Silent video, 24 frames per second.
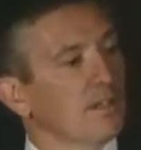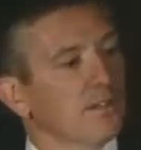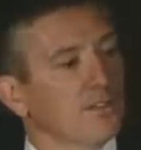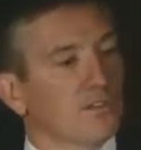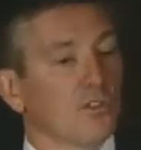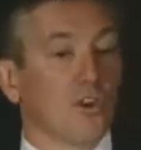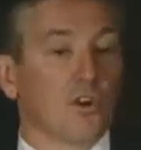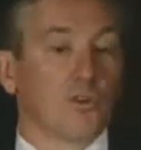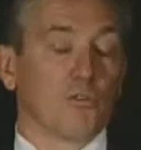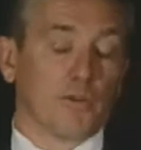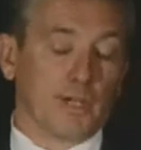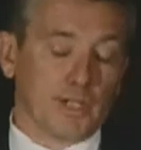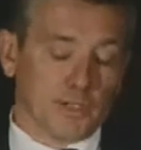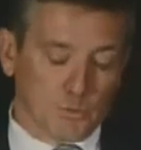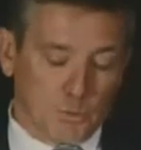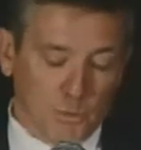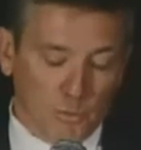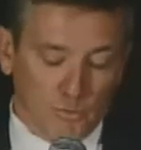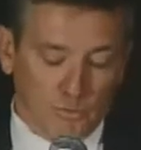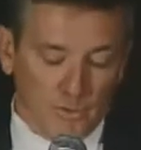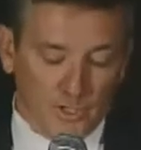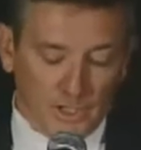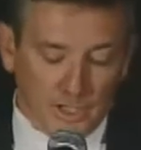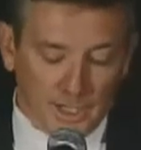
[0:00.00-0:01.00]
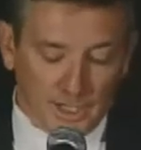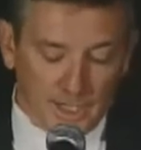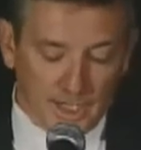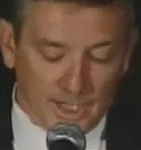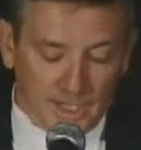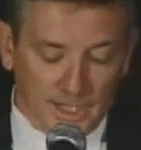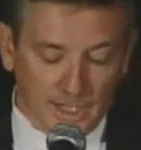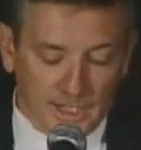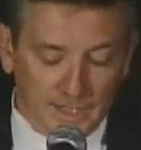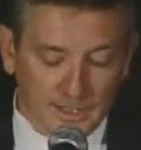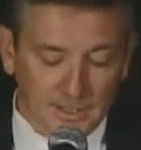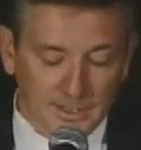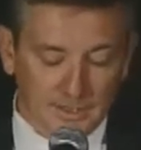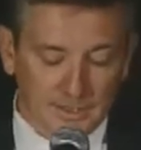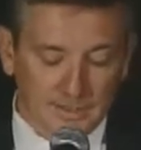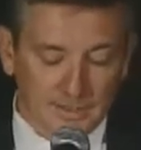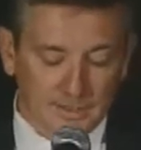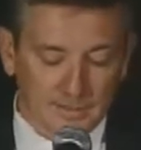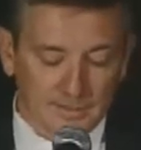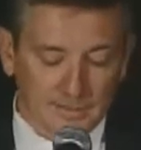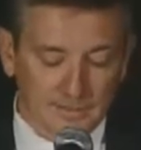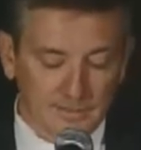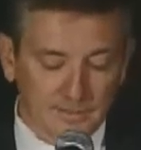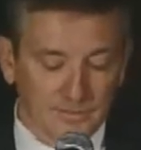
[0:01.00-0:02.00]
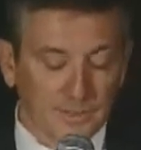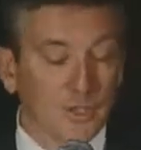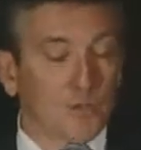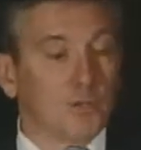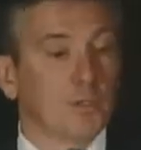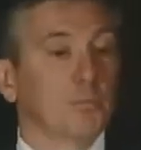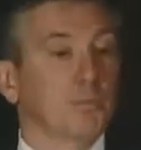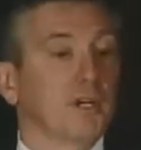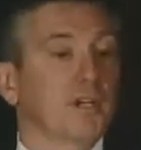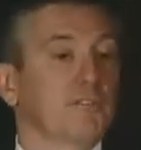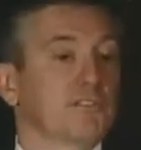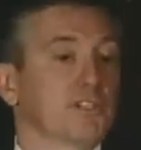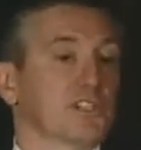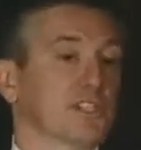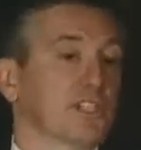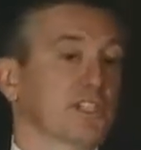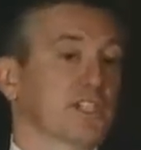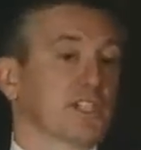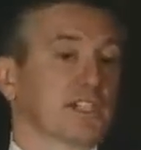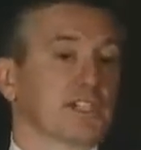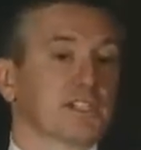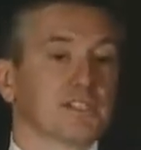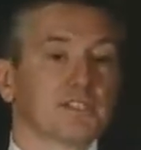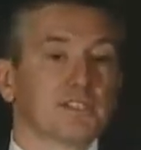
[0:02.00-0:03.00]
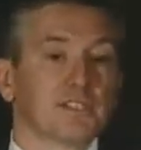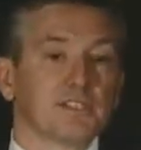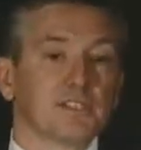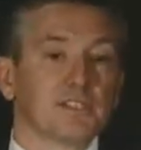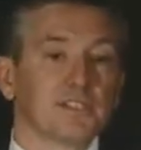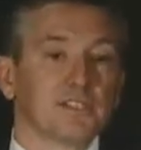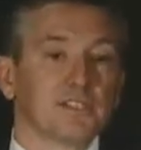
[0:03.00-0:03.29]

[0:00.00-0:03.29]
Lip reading: DART rates were very high. They were above 6.